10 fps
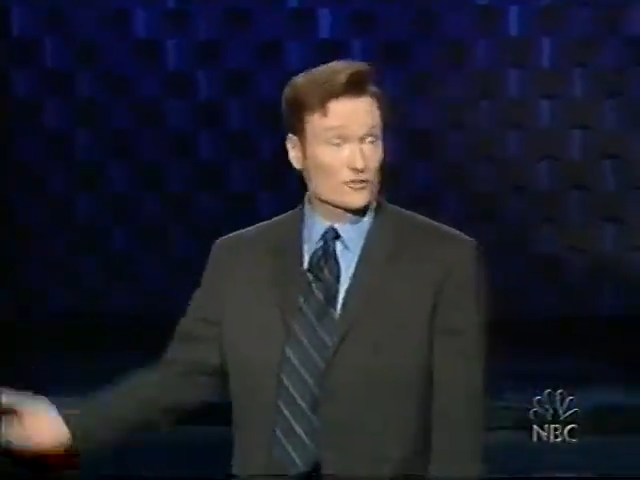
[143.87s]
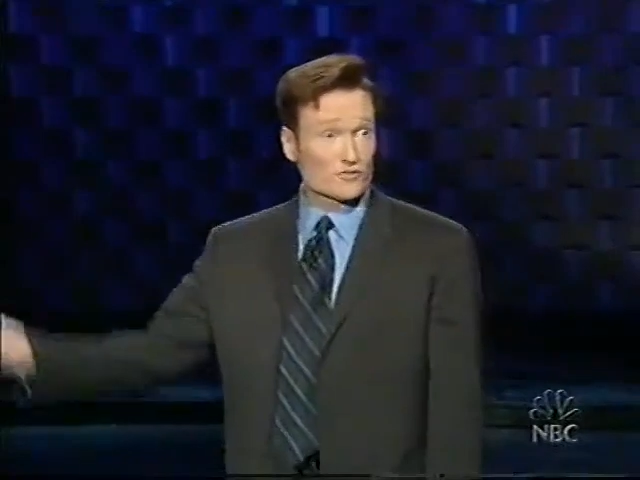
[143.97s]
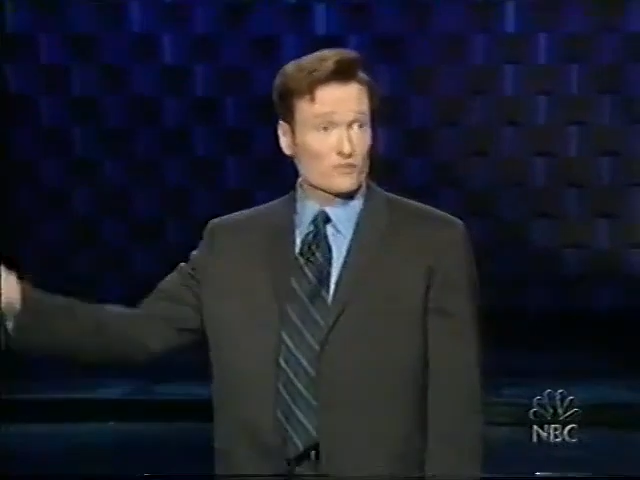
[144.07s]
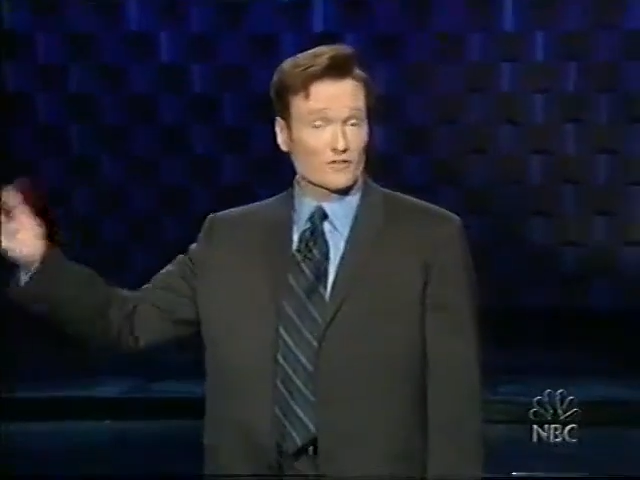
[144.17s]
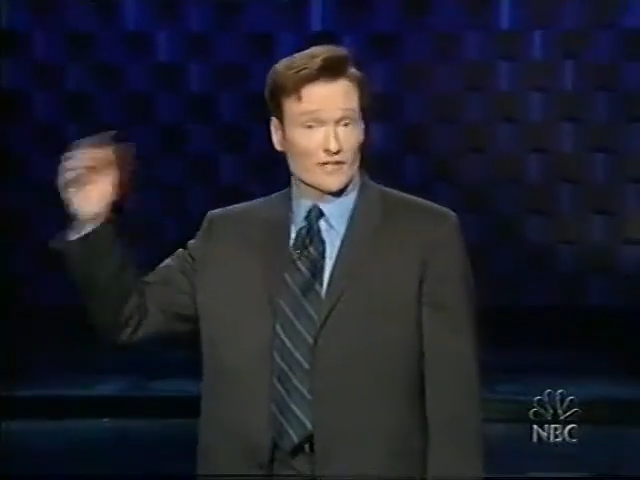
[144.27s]
True
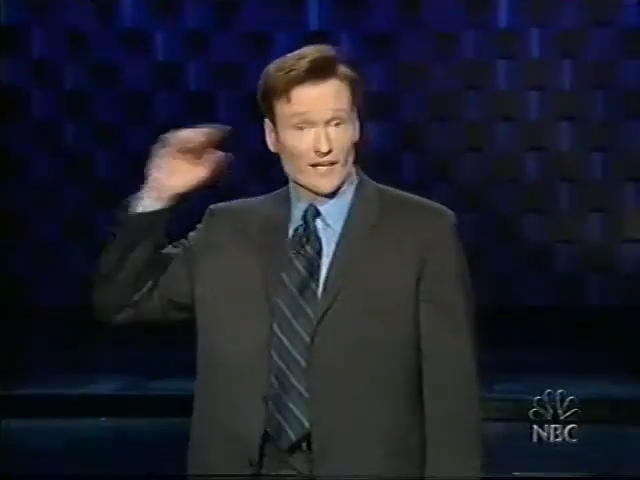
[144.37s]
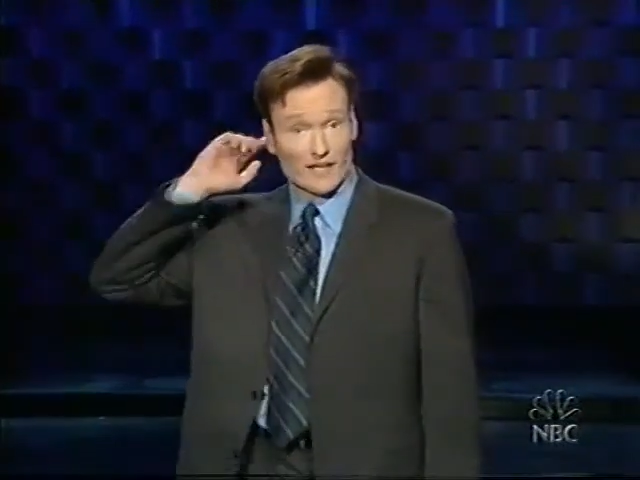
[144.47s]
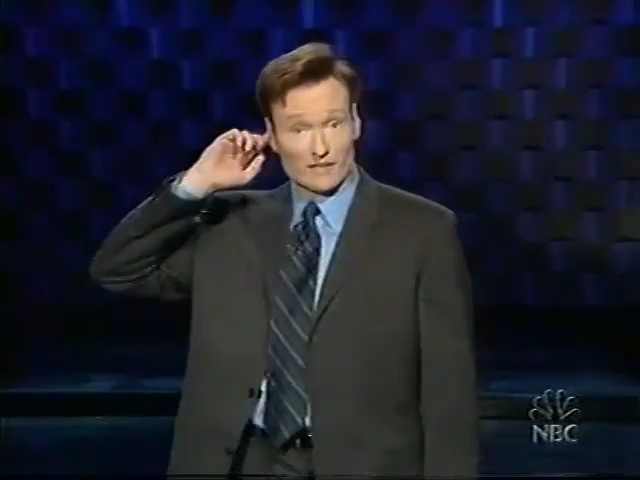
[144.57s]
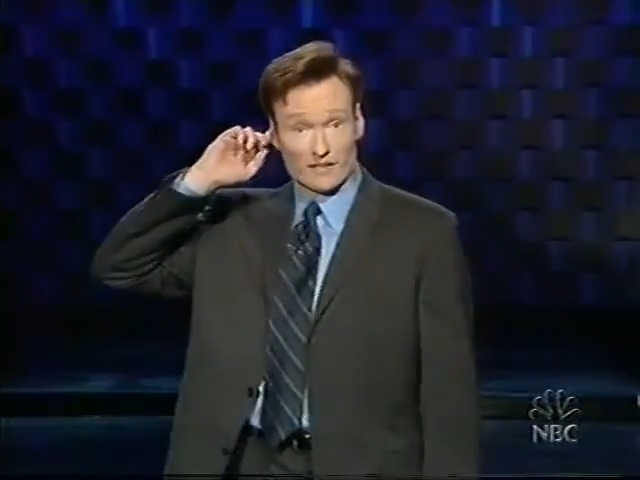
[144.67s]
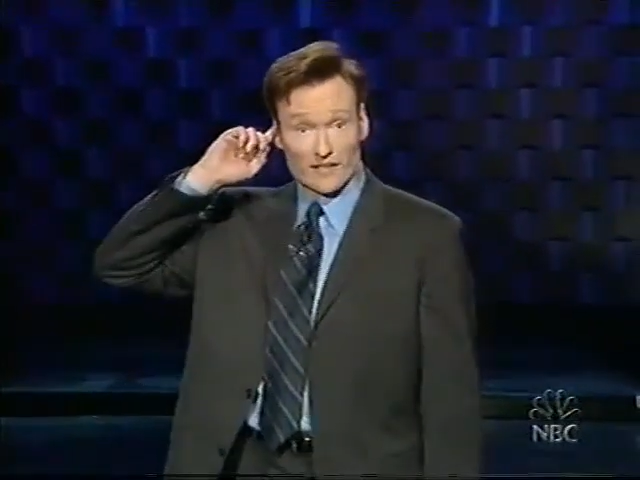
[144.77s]
story,
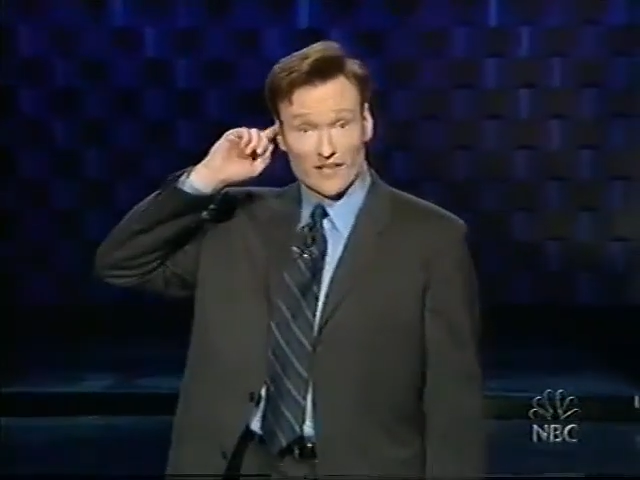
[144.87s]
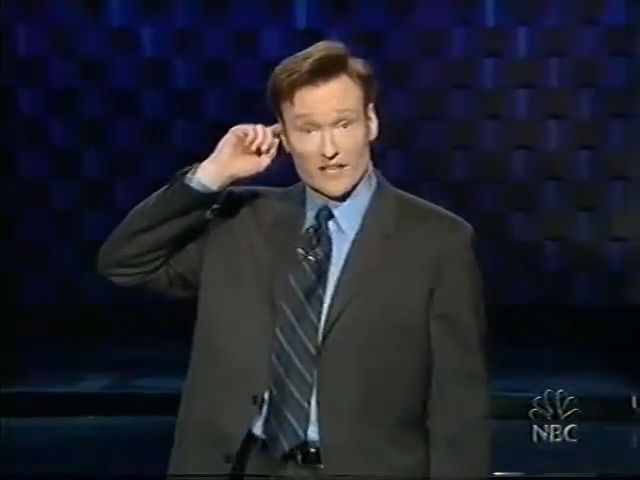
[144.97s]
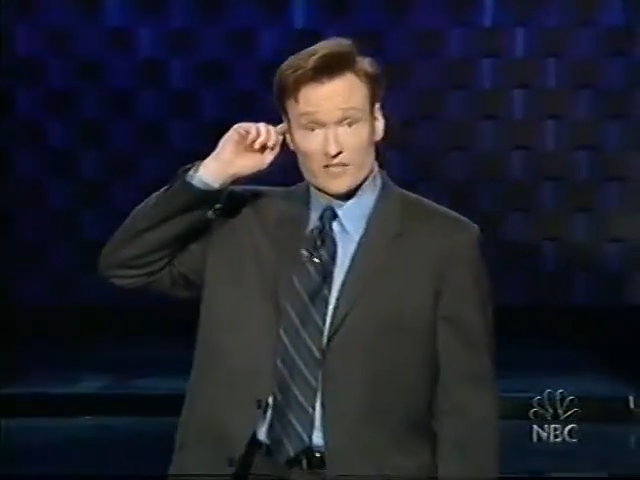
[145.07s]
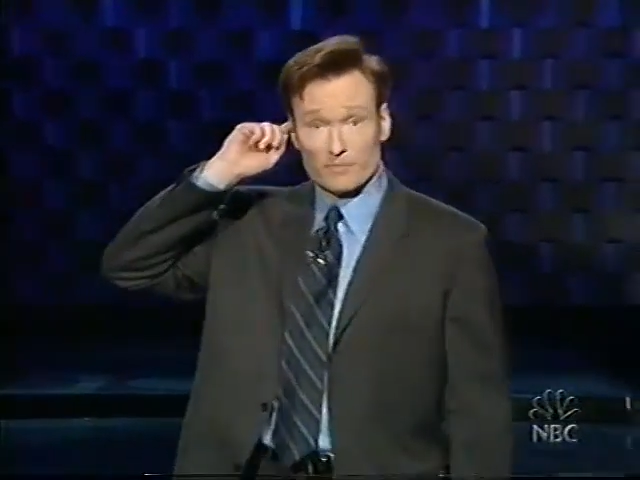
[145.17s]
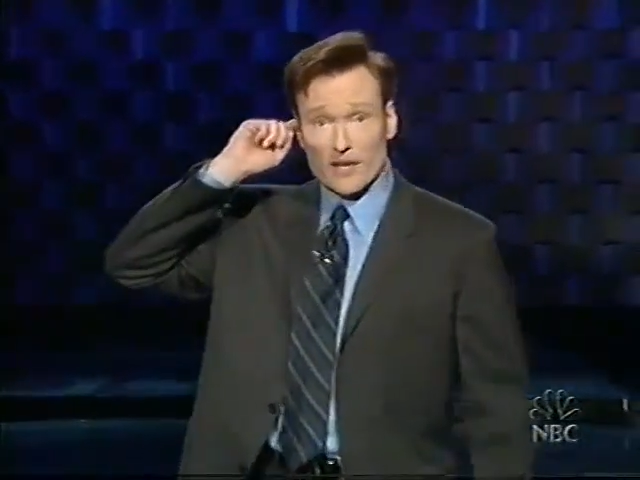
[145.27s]
yeah. Yeah,
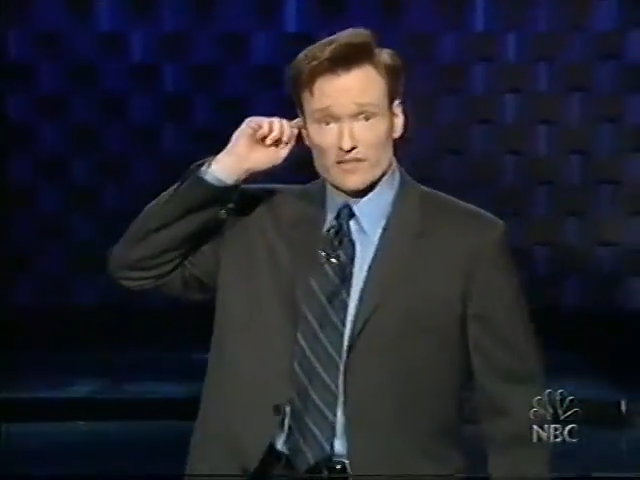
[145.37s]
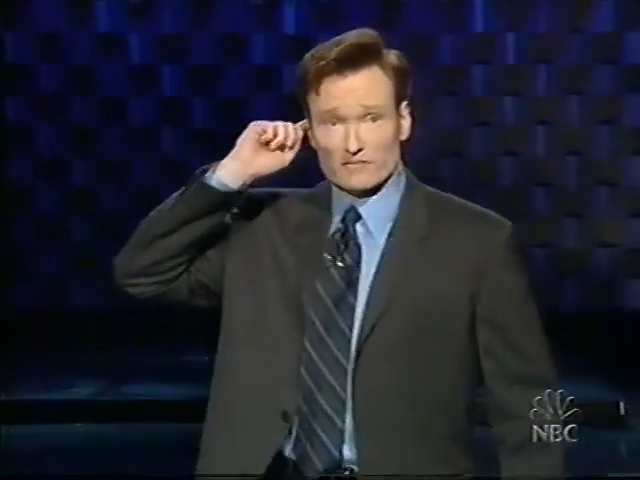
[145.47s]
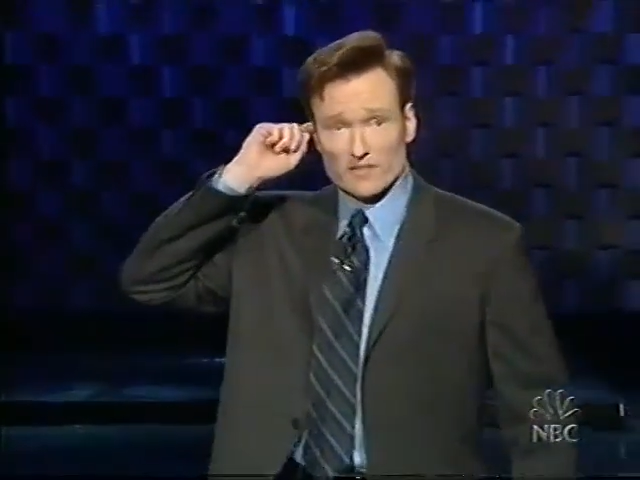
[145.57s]
not surprisingly,